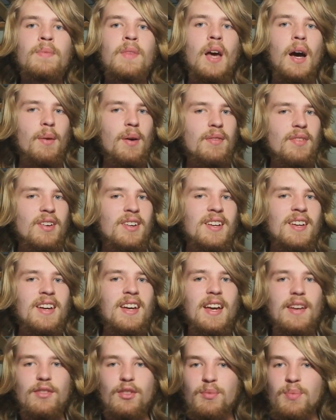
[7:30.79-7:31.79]
However,
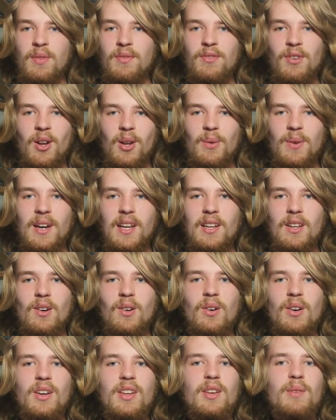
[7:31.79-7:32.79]
if you've been following along,